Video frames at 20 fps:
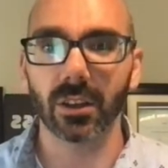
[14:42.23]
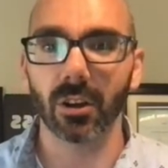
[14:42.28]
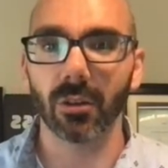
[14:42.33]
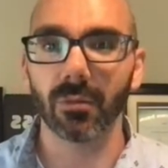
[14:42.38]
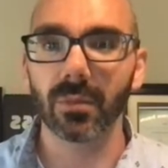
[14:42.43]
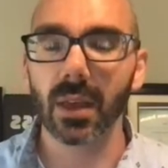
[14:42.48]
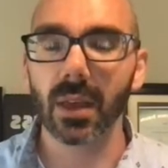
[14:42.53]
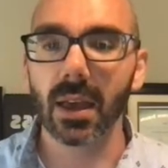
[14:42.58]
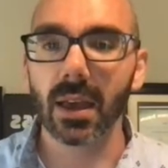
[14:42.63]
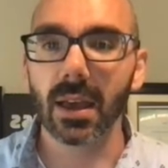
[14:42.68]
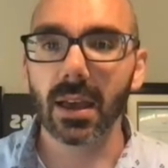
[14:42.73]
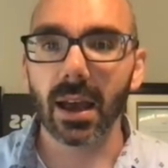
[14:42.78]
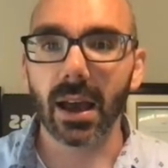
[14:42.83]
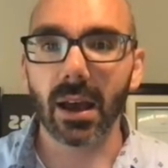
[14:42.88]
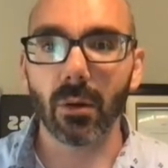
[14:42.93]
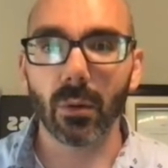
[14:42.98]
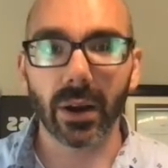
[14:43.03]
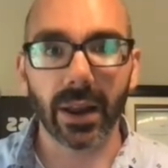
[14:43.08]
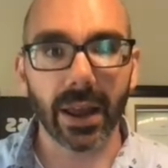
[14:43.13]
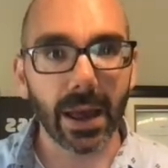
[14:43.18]
You know,
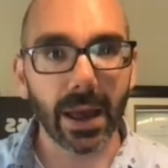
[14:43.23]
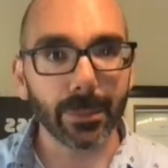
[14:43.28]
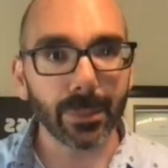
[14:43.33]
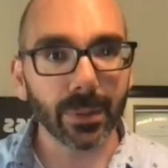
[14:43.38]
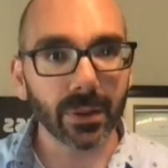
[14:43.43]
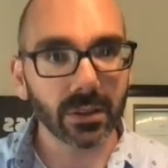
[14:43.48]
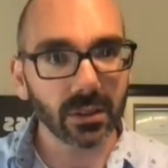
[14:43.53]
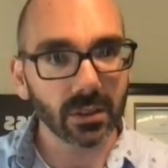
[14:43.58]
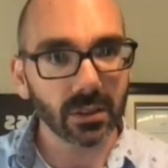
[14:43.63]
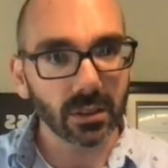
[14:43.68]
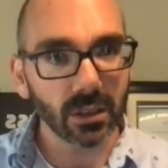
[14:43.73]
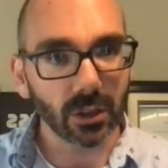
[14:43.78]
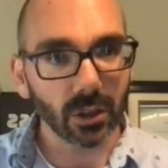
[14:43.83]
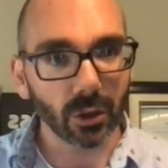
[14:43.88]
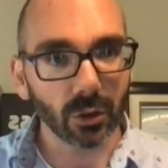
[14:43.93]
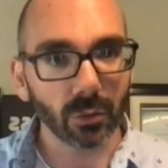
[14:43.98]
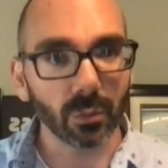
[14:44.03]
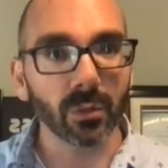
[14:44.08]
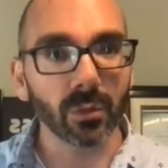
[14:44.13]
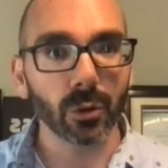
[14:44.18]
uh, what happens is that
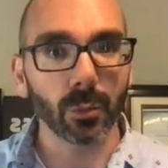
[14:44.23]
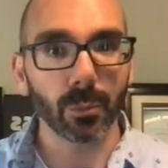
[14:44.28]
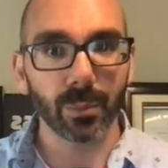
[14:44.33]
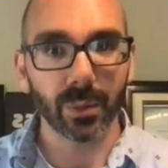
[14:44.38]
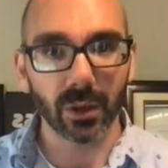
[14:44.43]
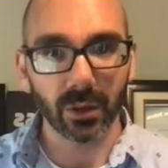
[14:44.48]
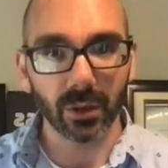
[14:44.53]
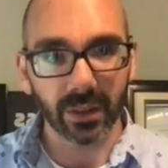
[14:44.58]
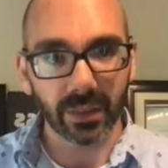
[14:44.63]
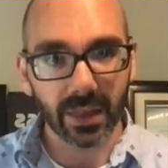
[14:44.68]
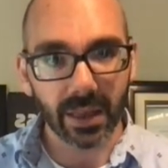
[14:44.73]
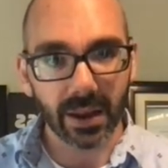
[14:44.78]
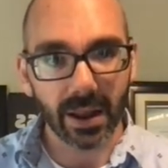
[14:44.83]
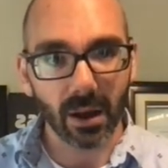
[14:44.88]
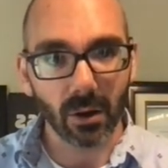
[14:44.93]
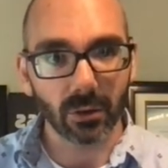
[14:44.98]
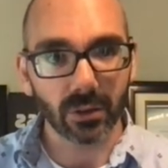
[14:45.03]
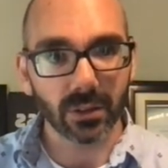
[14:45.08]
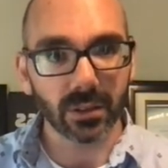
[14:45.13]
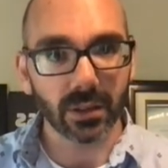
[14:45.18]
you're you're building that
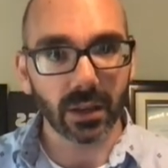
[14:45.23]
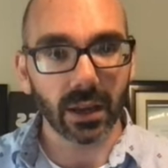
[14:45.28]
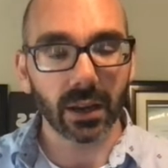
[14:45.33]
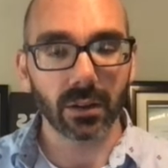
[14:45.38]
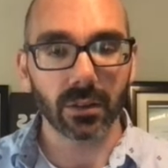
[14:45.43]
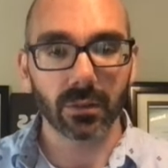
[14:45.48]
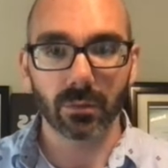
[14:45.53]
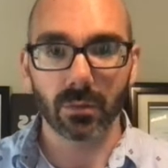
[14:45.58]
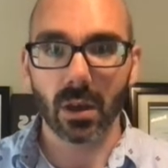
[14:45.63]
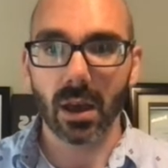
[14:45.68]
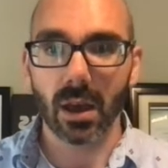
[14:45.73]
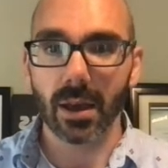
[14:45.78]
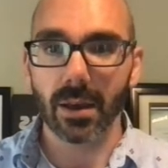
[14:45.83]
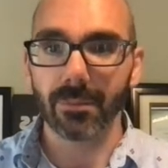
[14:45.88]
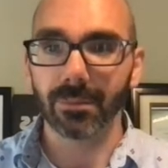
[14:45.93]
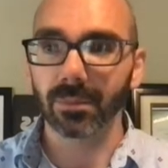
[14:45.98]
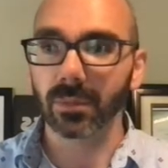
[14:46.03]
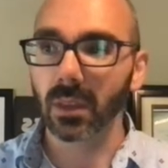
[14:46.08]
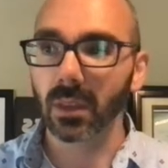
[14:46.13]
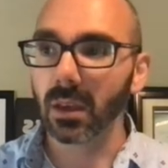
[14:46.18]
outside
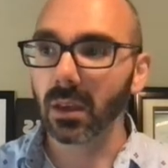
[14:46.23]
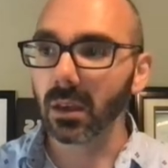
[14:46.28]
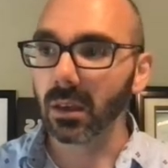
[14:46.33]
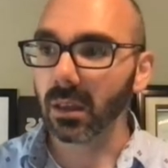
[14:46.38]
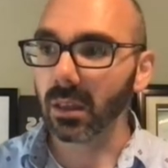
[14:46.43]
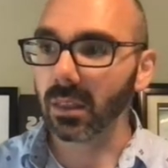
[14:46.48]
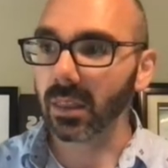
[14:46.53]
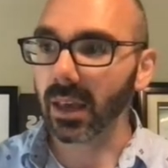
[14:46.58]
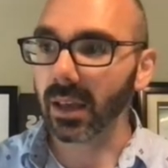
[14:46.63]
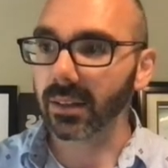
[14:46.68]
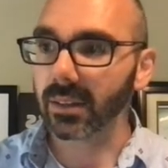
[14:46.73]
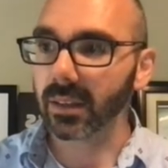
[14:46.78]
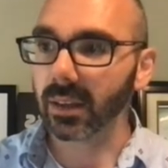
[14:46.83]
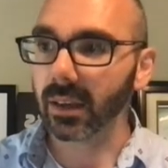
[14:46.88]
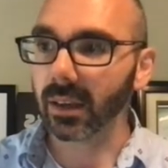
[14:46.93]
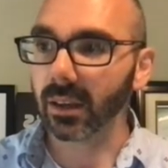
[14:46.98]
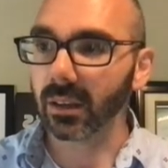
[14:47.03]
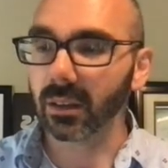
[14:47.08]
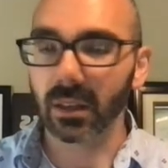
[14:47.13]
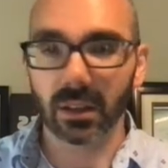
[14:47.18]
um, that
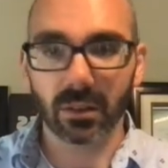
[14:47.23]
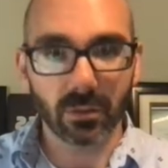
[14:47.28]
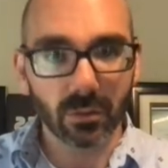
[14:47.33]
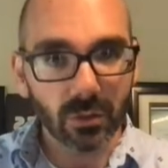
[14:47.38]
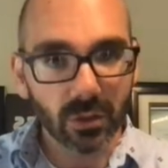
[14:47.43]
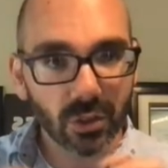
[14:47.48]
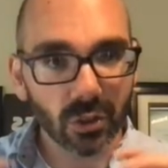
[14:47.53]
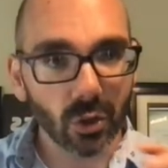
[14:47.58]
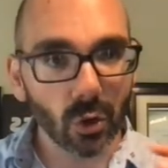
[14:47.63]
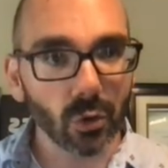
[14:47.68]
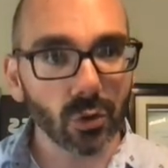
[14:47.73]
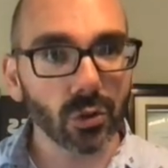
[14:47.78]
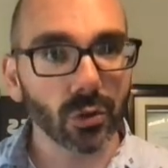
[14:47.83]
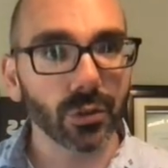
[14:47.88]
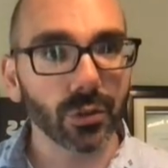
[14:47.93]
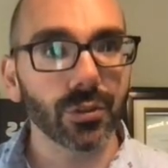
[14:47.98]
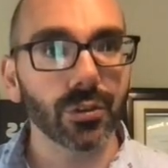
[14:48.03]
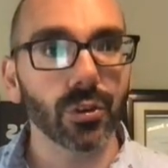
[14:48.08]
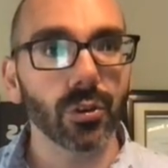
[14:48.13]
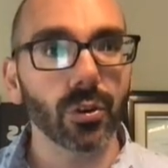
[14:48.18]
uh, that social
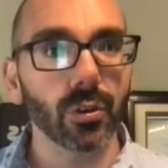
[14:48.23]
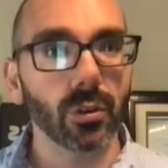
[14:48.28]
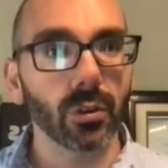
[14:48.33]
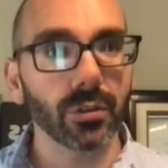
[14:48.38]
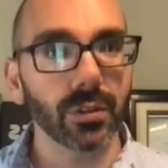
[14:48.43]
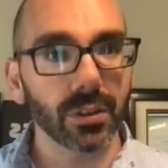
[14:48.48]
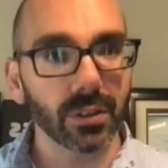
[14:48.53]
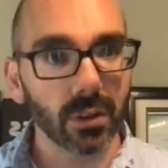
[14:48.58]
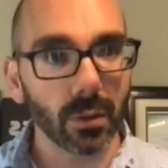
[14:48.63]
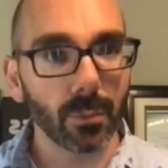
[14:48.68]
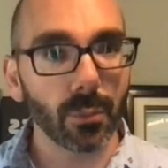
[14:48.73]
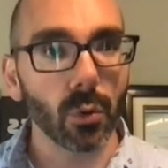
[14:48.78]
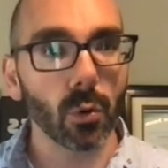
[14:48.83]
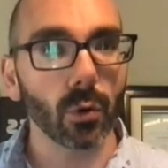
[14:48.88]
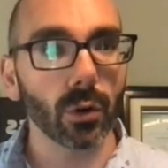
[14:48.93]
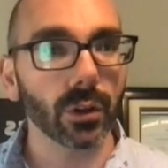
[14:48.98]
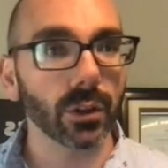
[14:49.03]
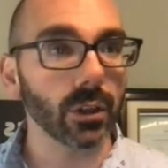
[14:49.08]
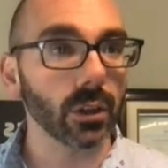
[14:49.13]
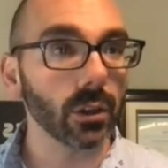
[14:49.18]
circle to
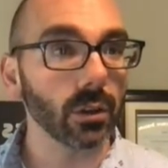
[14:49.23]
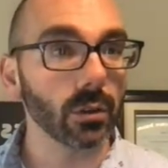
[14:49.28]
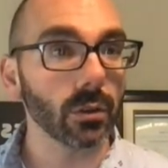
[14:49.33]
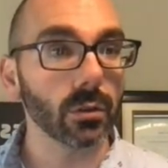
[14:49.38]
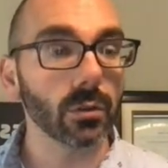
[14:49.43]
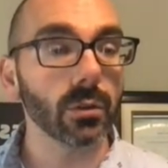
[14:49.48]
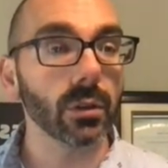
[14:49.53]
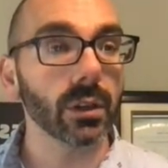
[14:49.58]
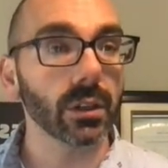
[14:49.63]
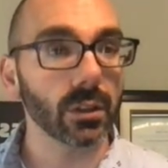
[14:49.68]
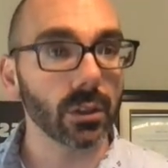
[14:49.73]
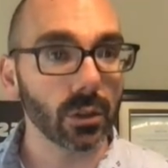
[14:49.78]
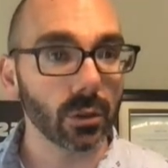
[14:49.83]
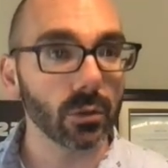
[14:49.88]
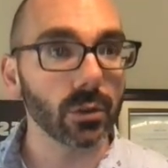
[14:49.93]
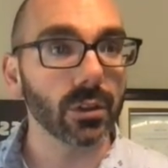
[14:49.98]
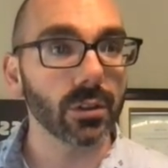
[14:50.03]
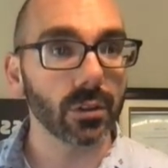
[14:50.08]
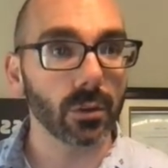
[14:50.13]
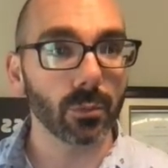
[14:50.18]
support you and
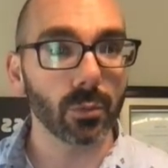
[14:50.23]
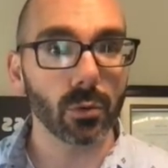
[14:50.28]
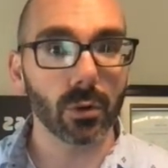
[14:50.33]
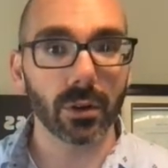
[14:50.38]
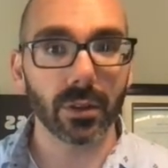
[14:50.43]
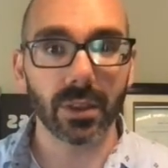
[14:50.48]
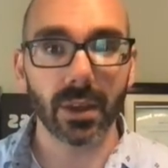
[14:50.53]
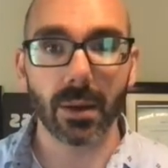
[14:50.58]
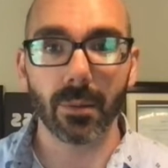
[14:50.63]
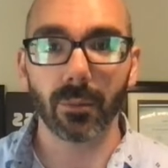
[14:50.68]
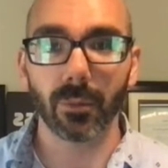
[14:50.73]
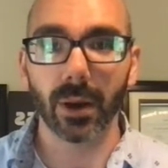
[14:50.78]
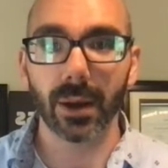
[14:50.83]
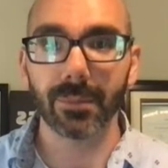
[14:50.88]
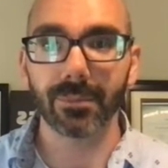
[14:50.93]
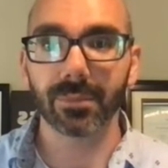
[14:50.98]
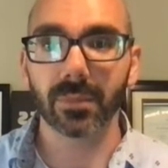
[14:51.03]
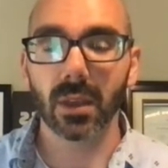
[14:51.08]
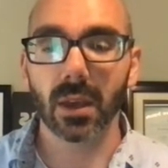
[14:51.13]
you to support them, right?